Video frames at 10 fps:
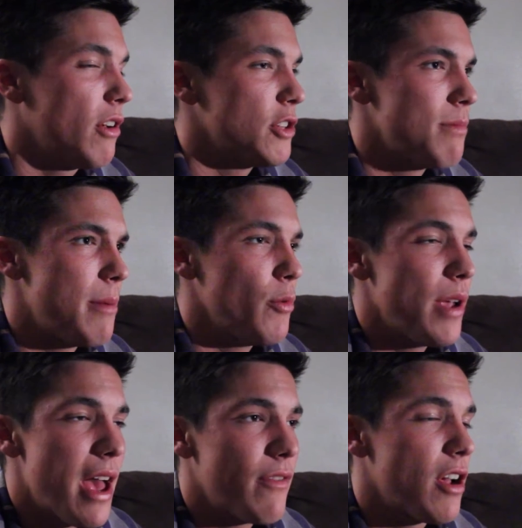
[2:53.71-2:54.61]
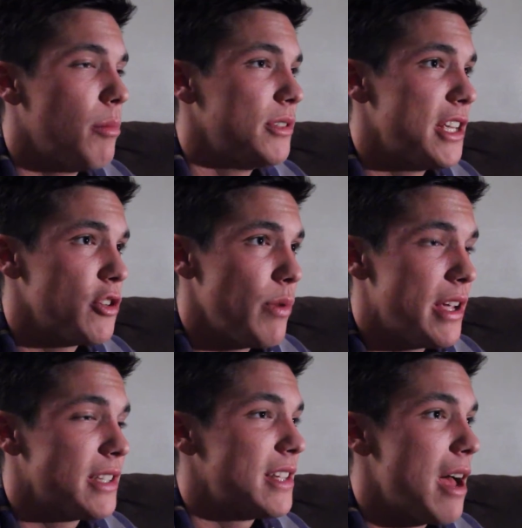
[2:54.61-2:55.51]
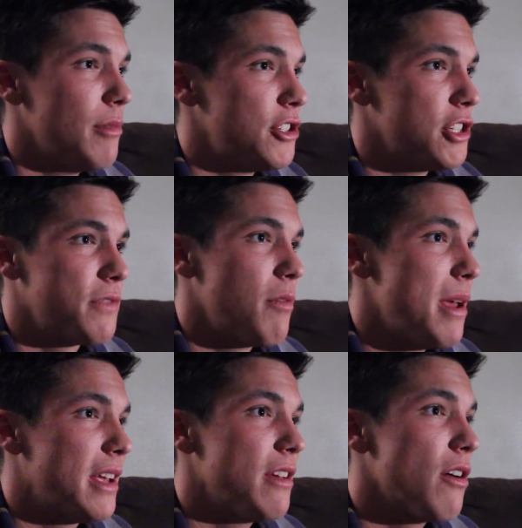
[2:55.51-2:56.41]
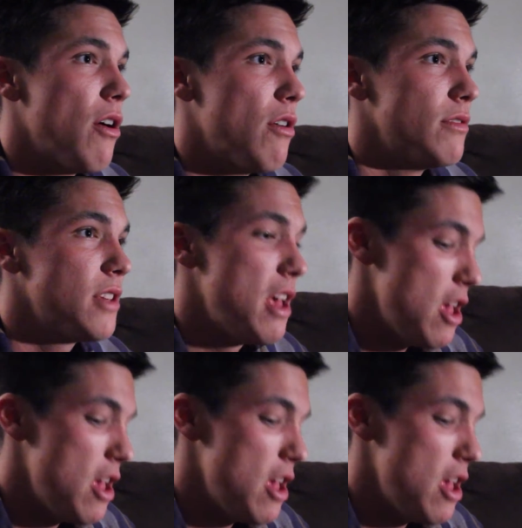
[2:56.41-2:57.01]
because maybe we have a couple days a week established just for making cajones.